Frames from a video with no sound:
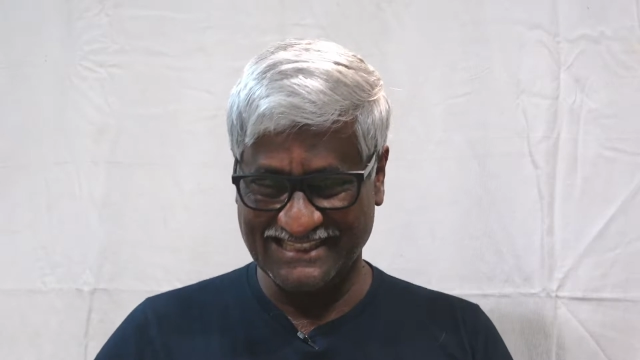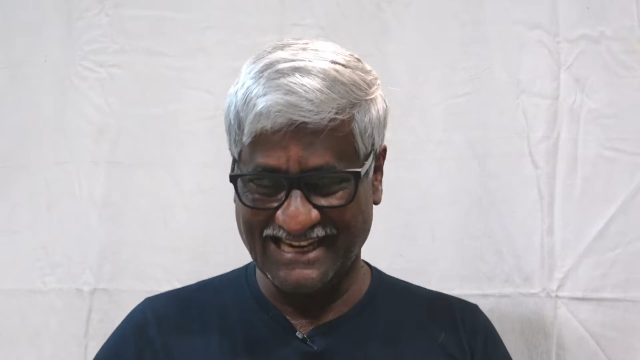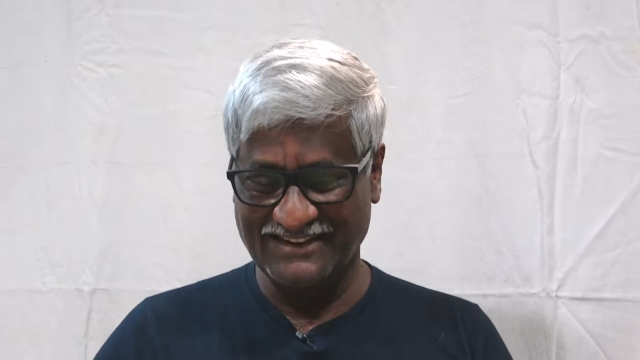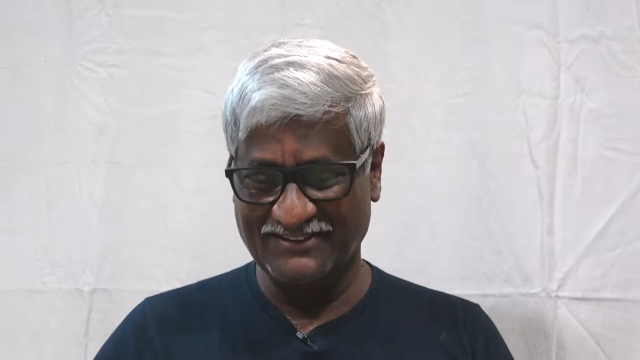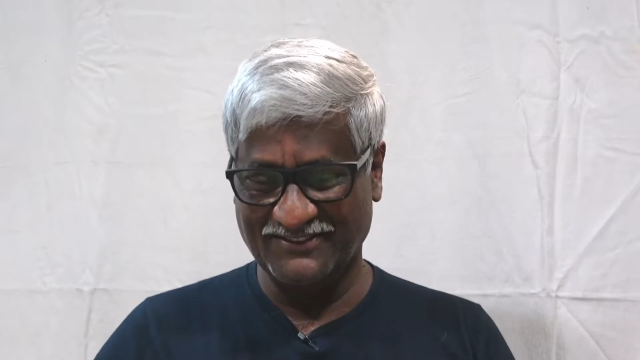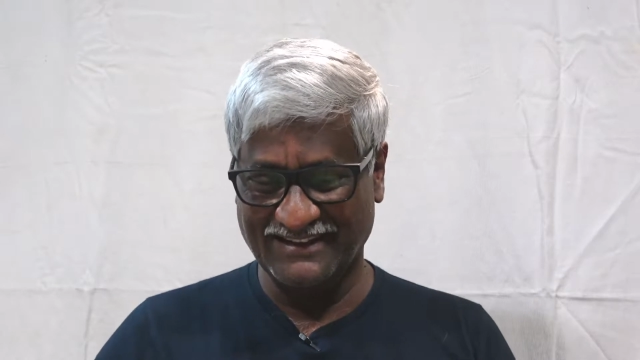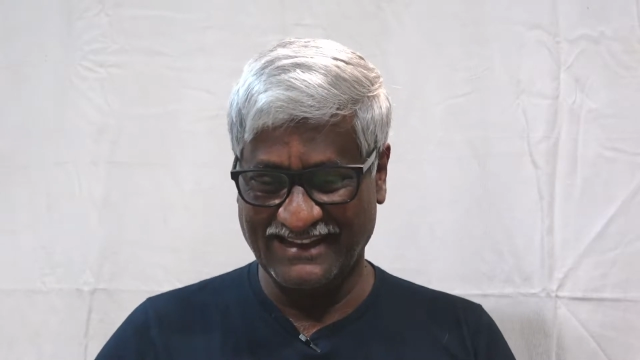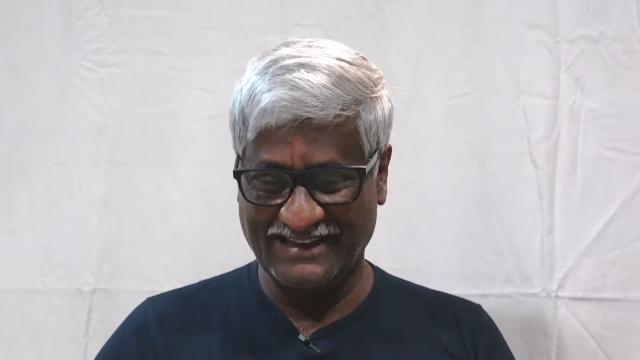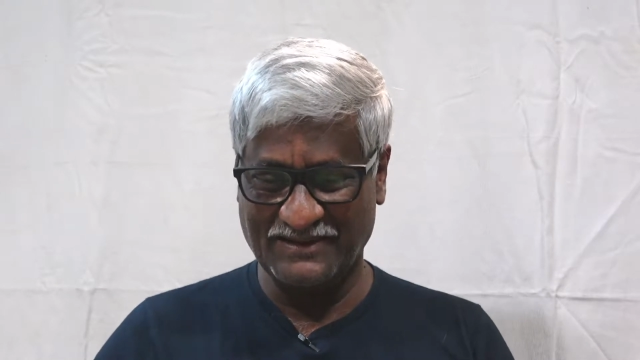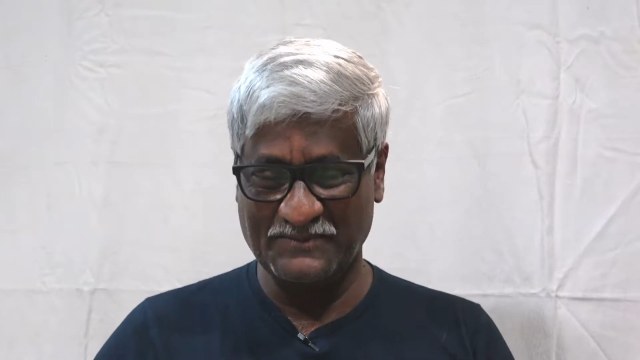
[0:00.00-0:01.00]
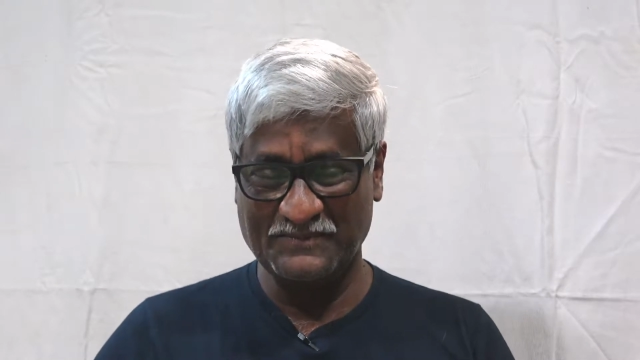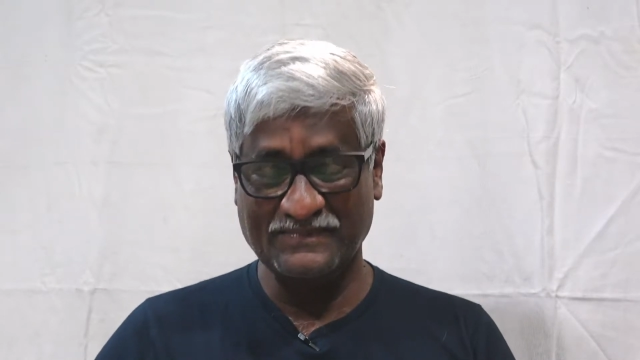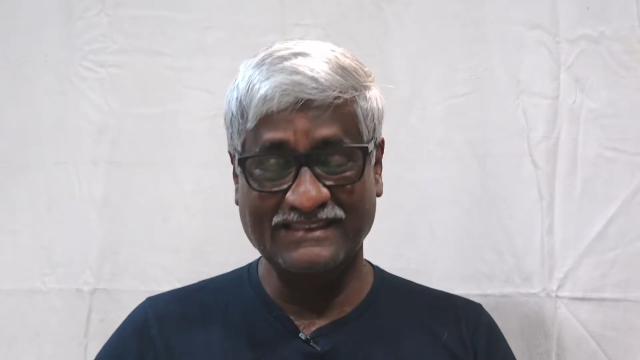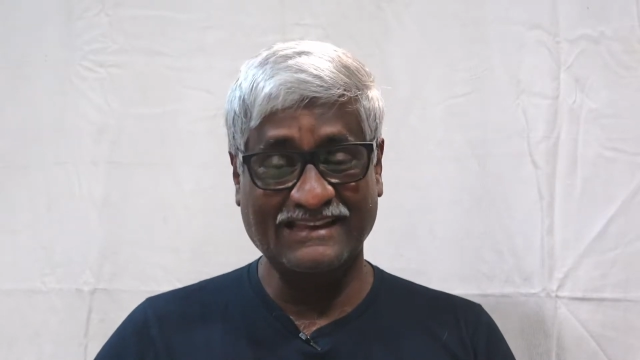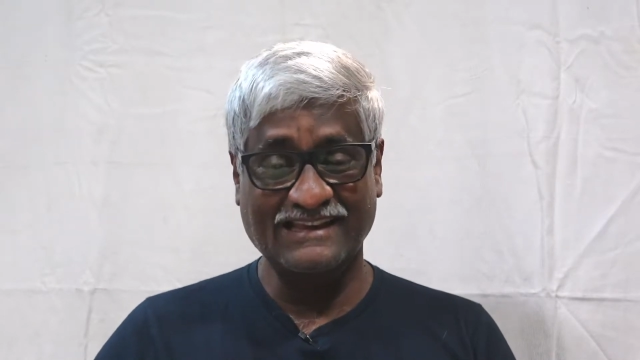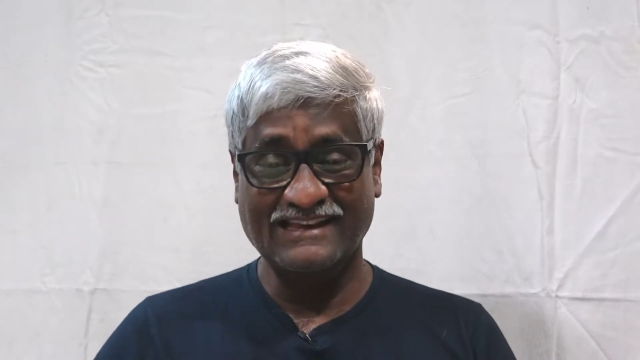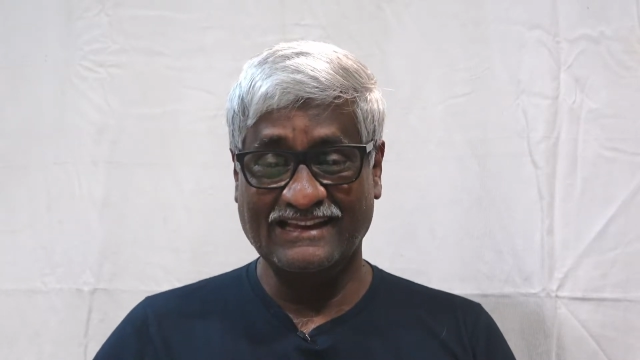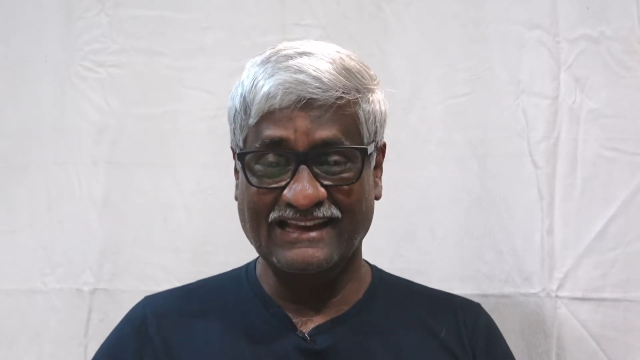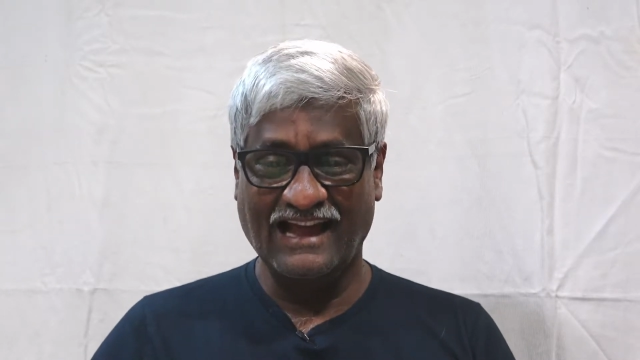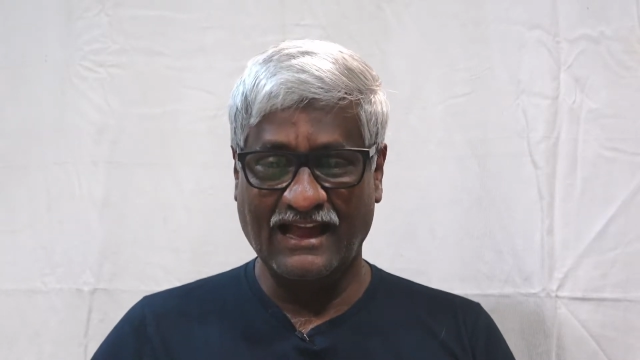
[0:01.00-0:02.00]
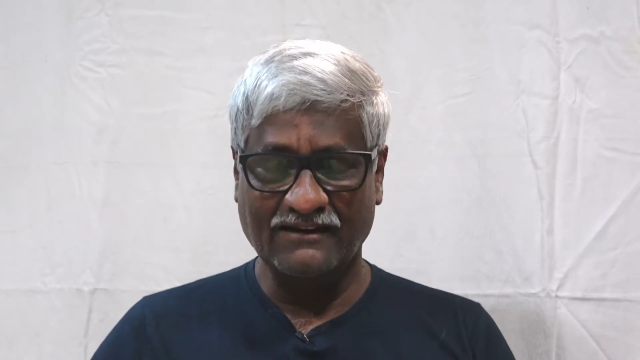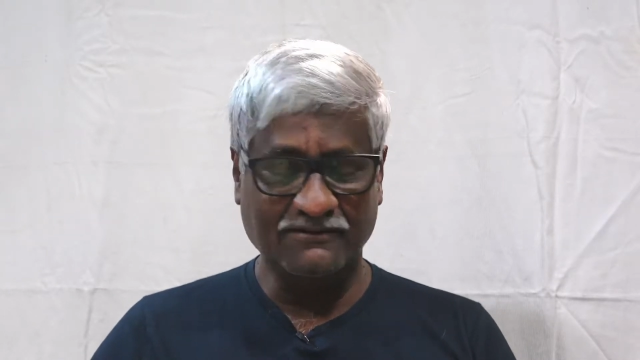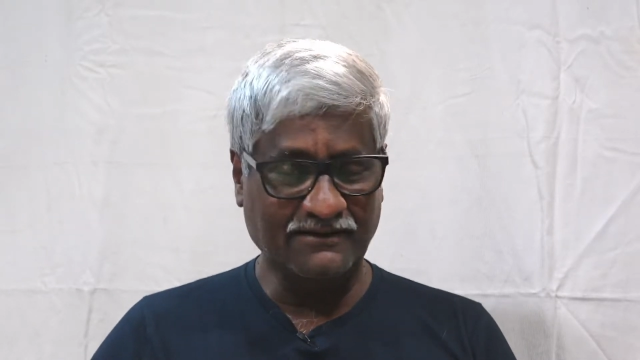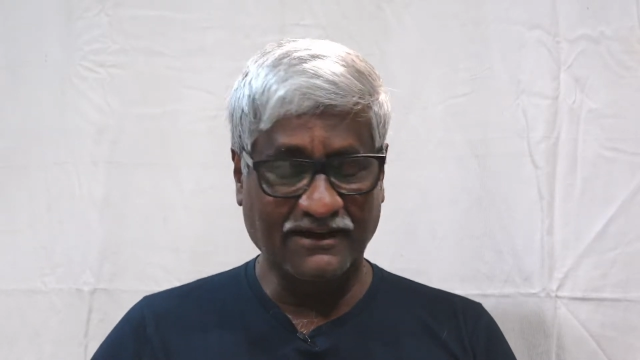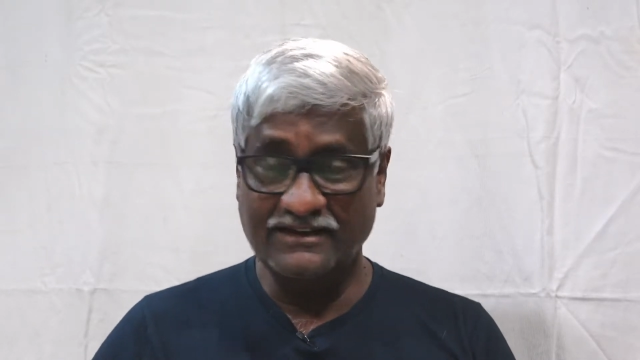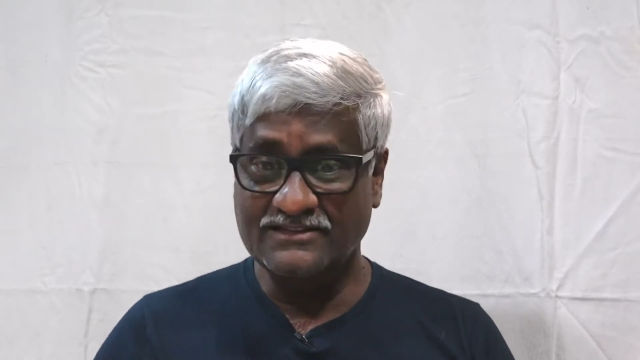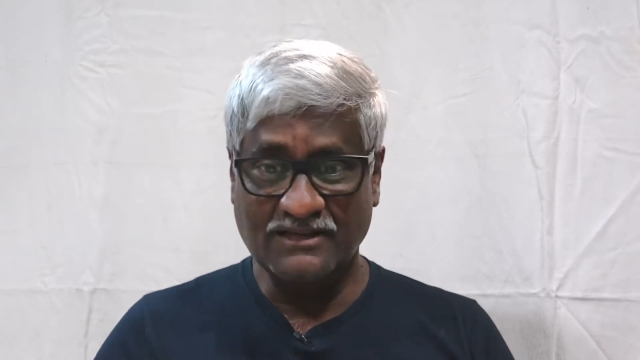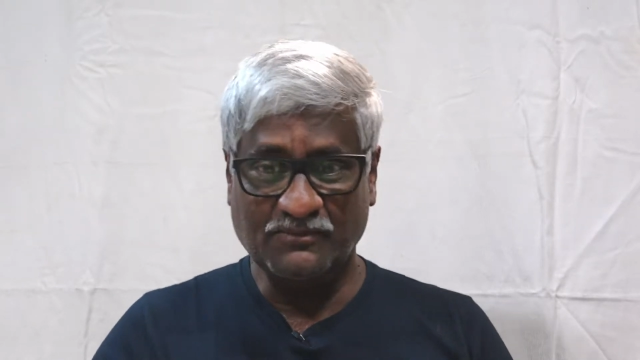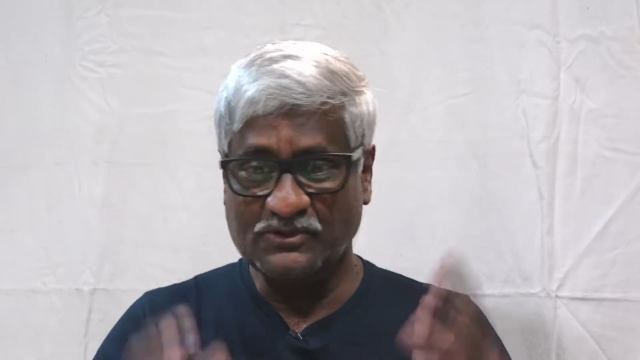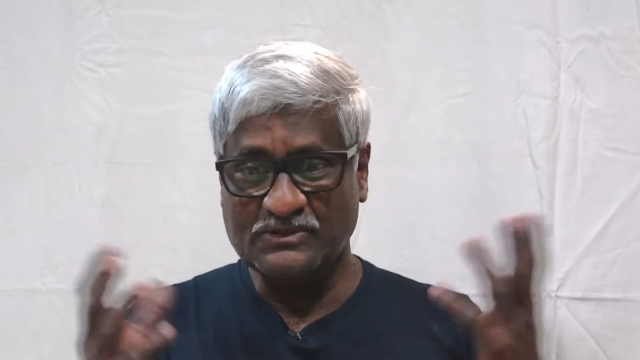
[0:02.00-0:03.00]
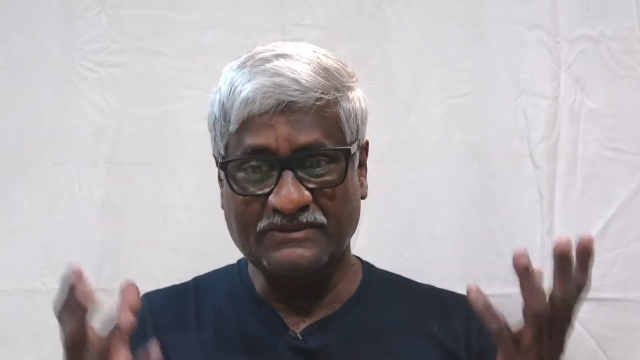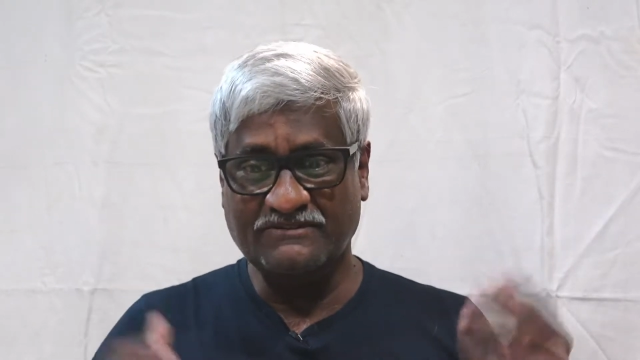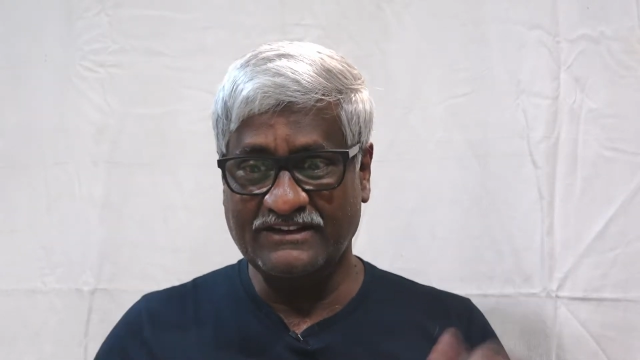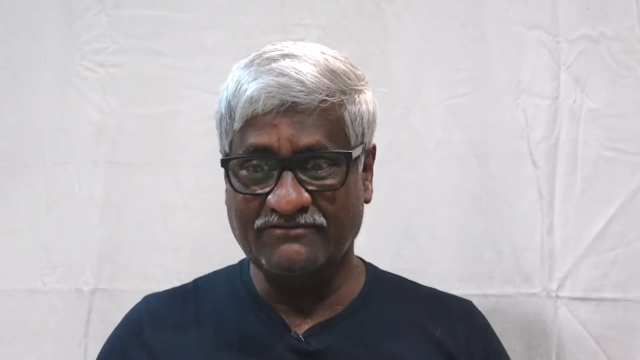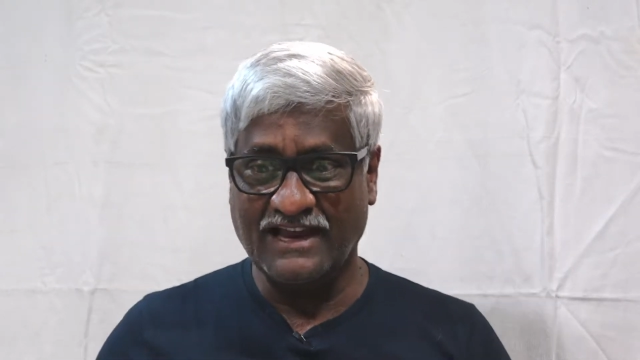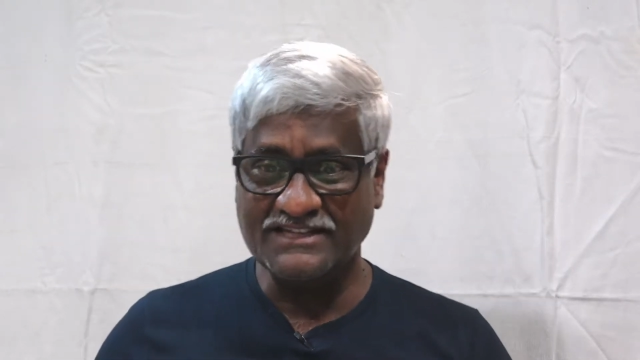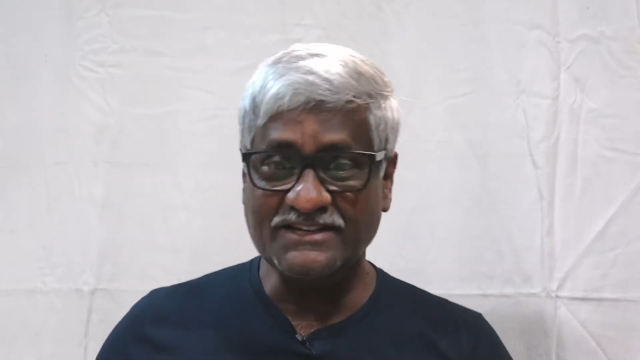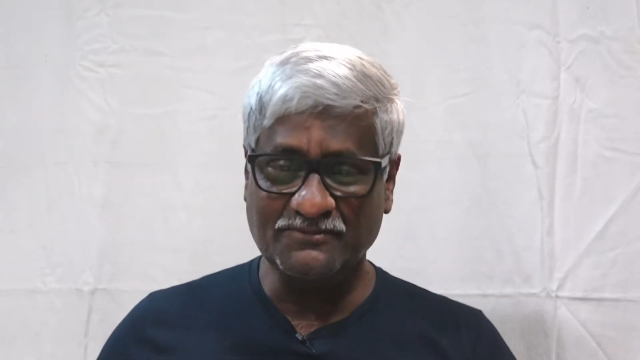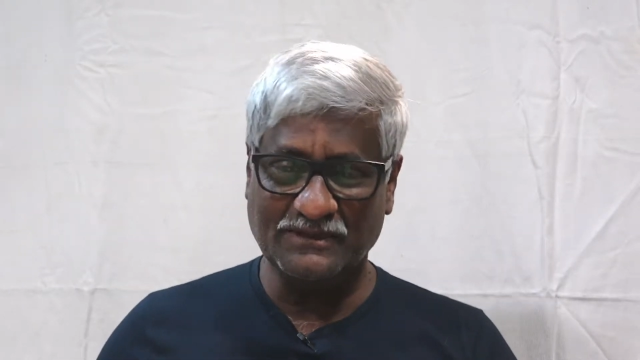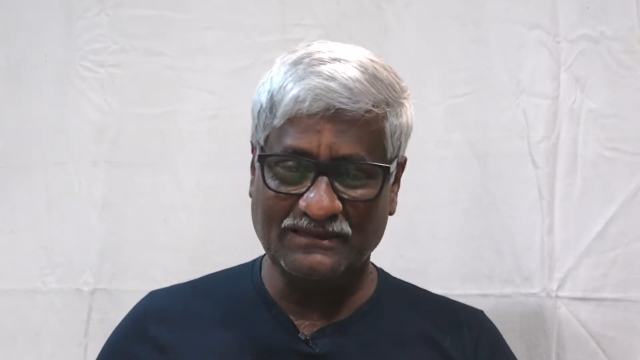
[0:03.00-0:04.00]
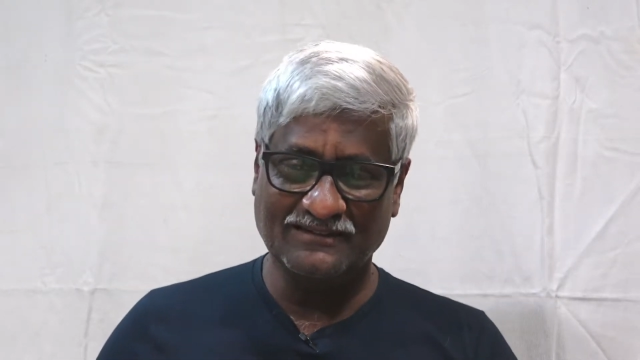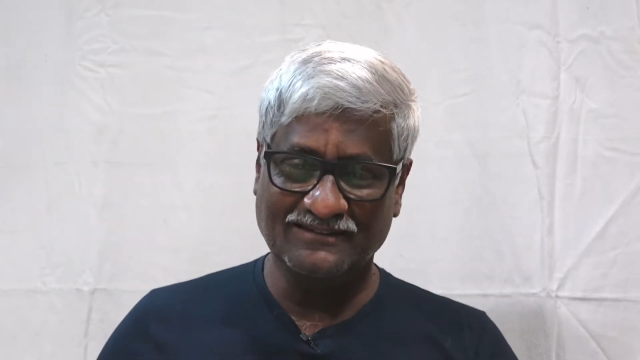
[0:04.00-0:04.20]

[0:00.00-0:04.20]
kind of a hair and it is supposed to be very fashionable.